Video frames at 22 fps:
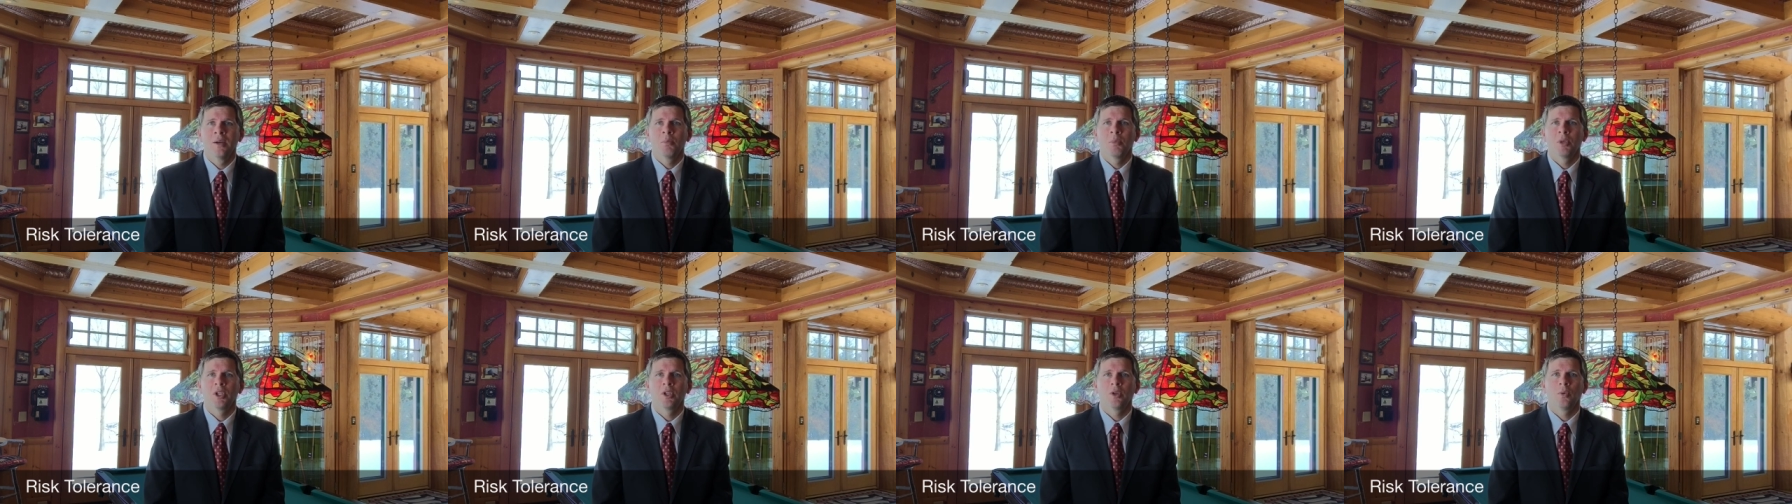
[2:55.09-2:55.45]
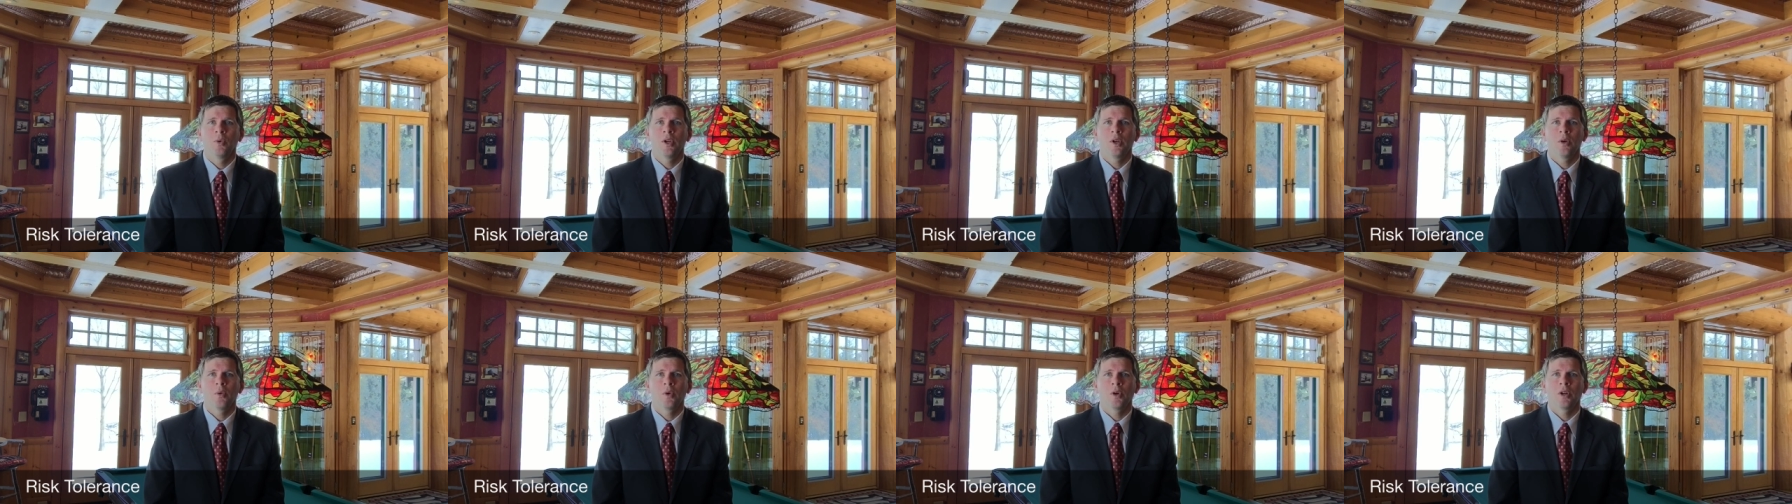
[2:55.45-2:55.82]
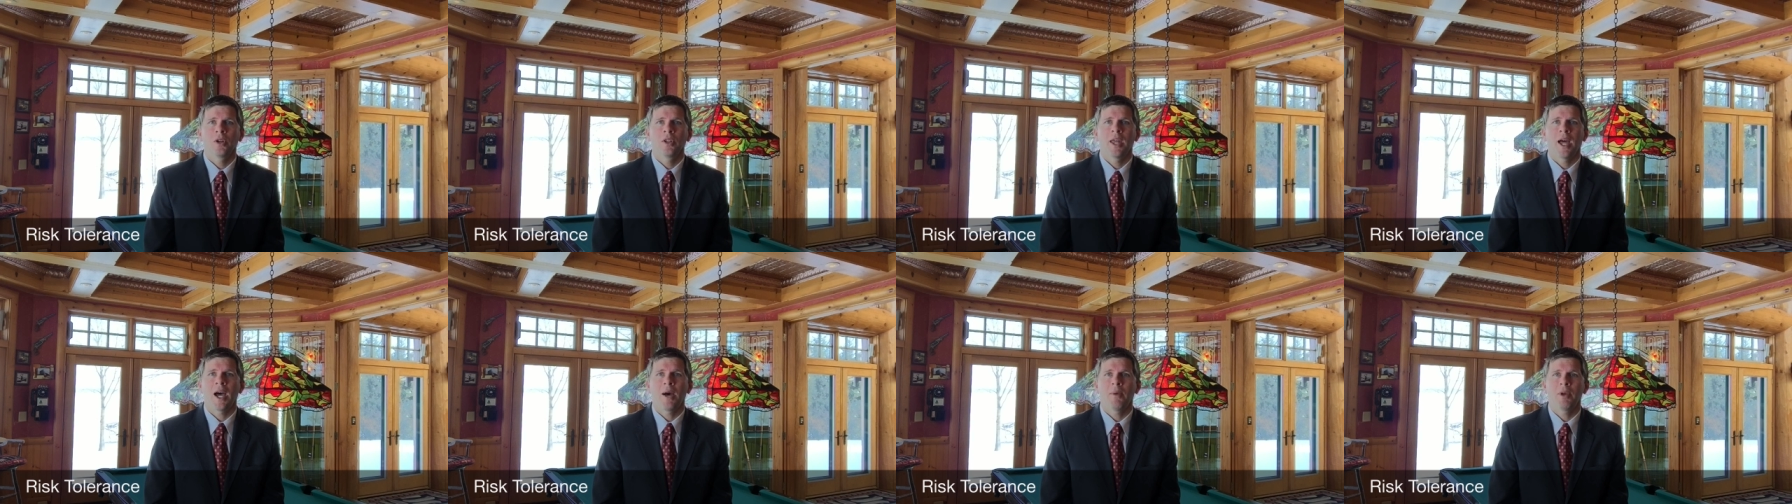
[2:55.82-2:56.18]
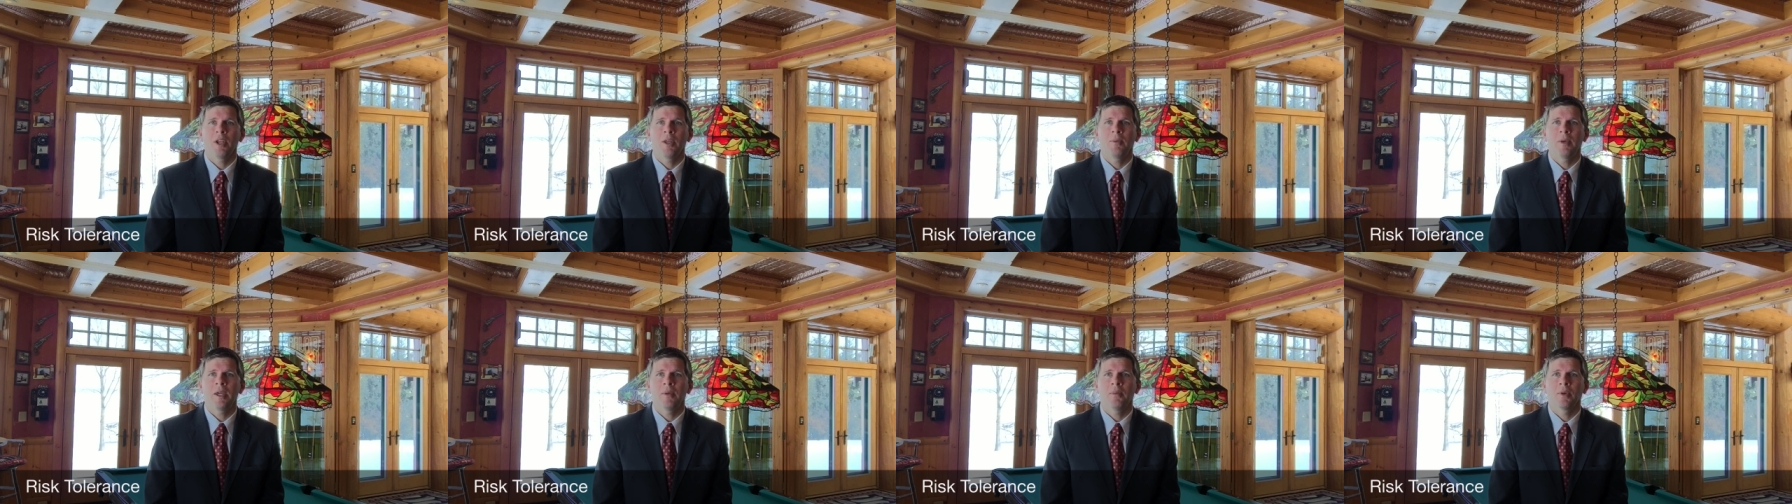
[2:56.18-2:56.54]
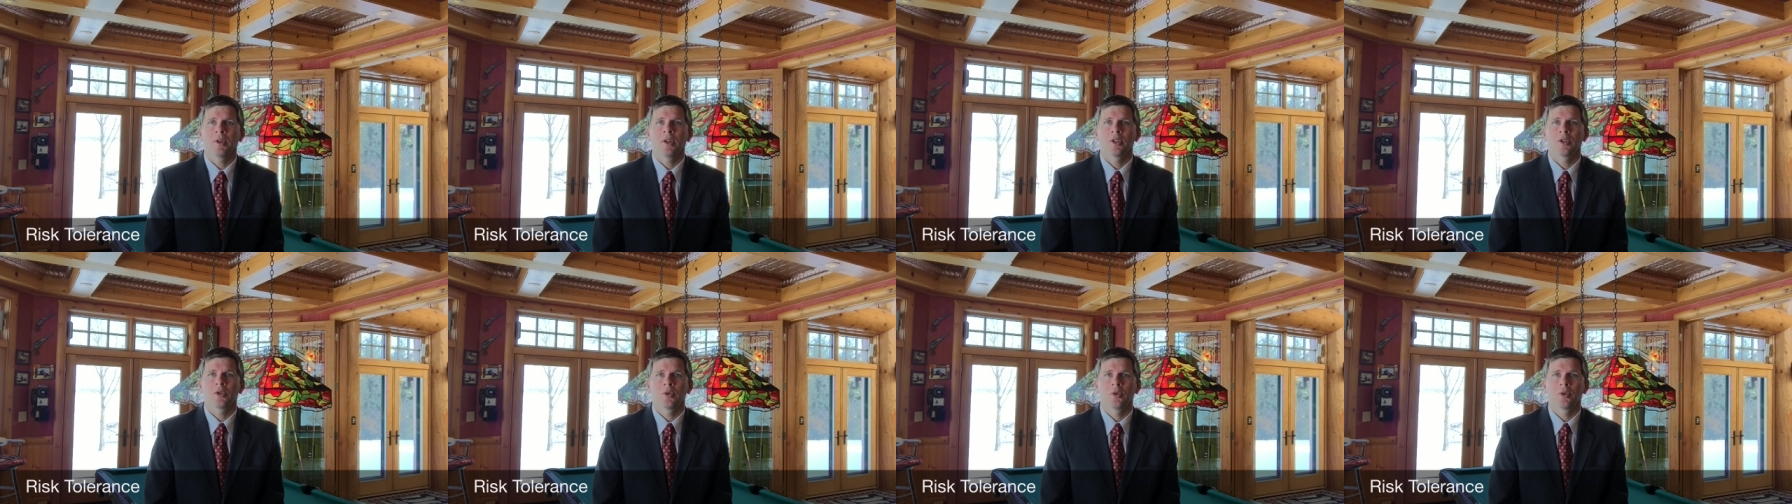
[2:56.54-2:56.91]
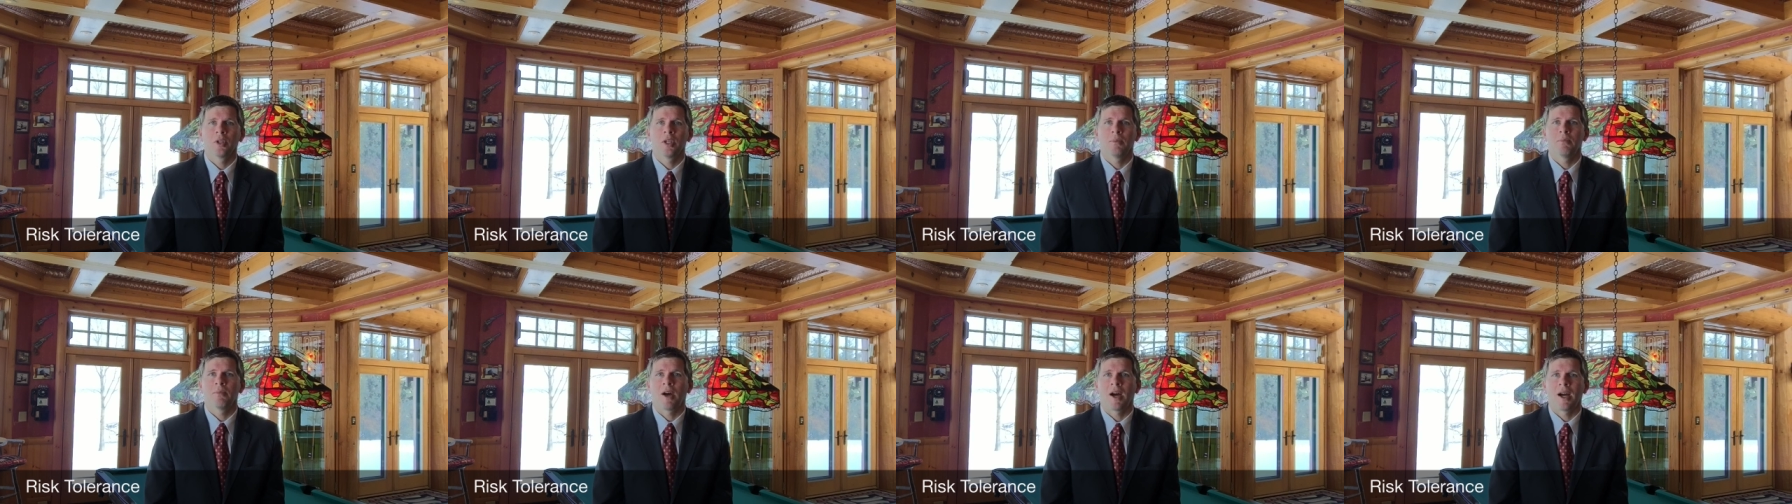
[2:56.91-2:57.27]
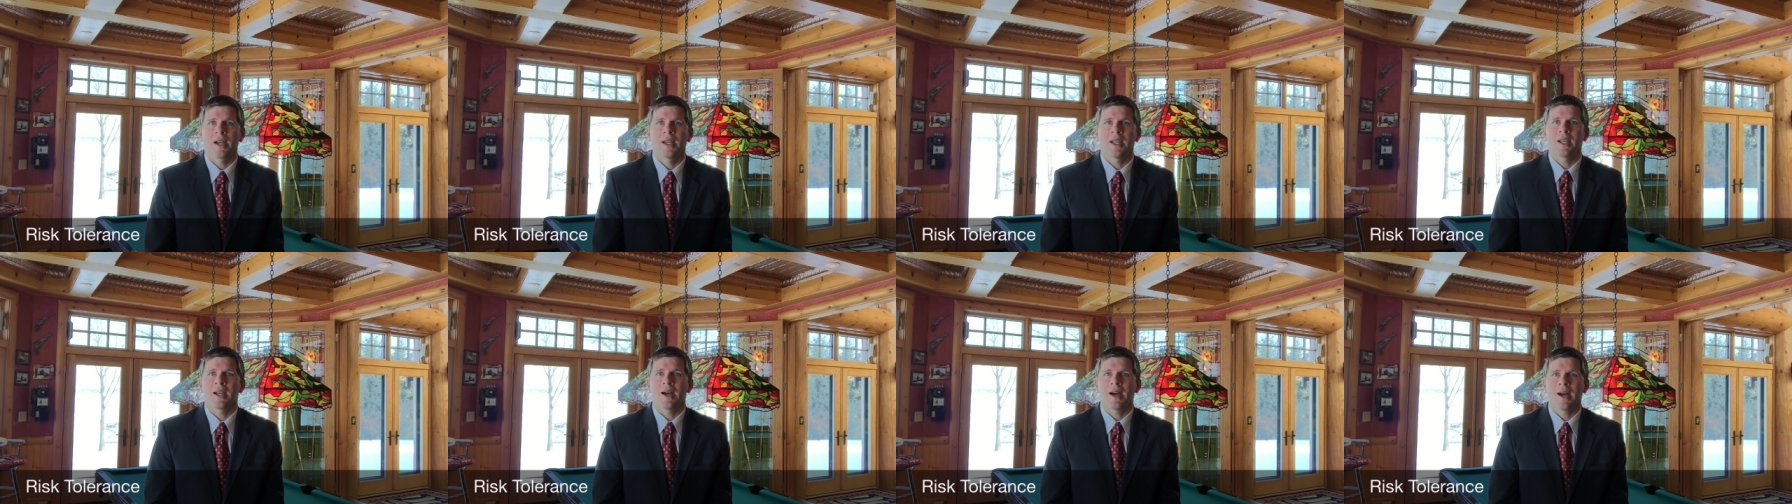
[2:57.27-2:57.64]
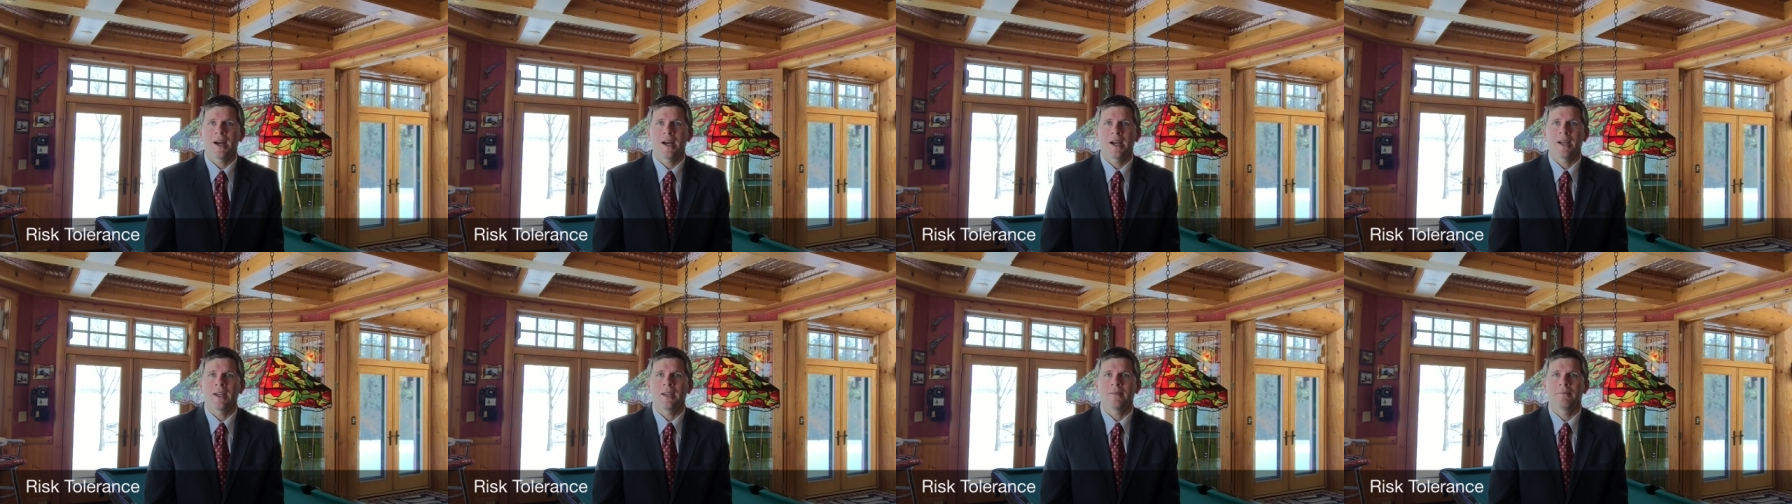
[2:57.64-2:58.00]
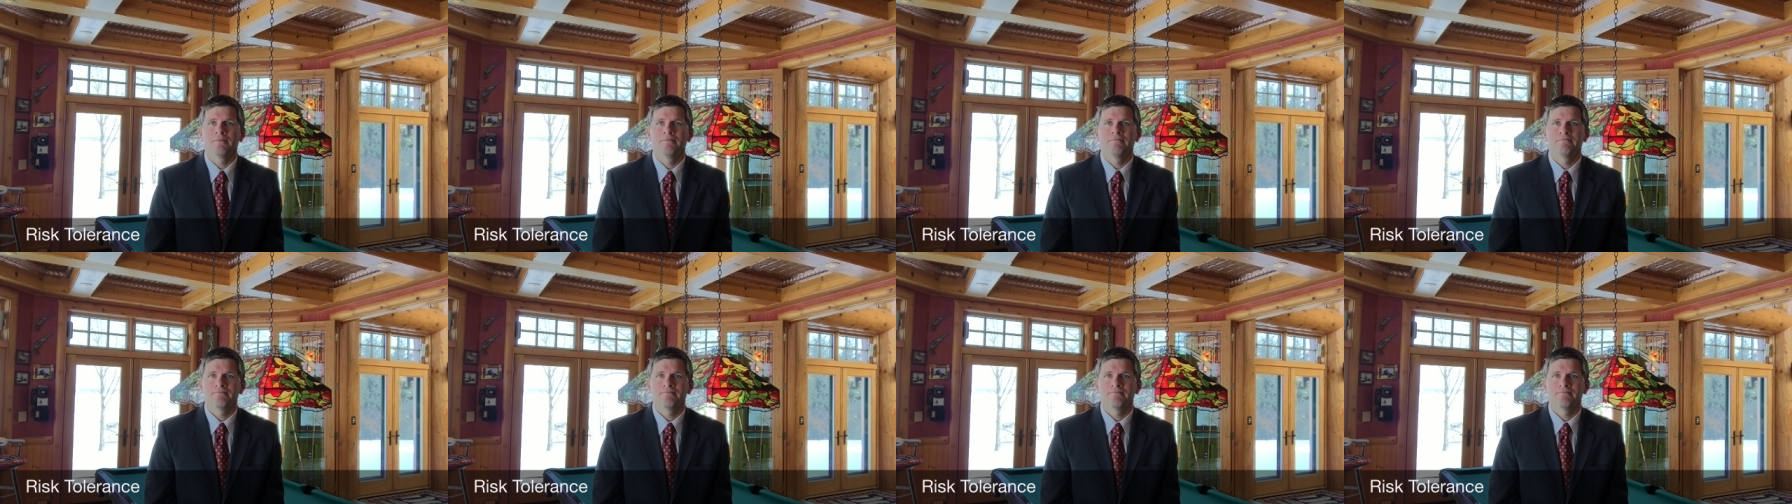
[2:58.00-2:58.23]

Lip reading: but in the real world, how many people are truly buying high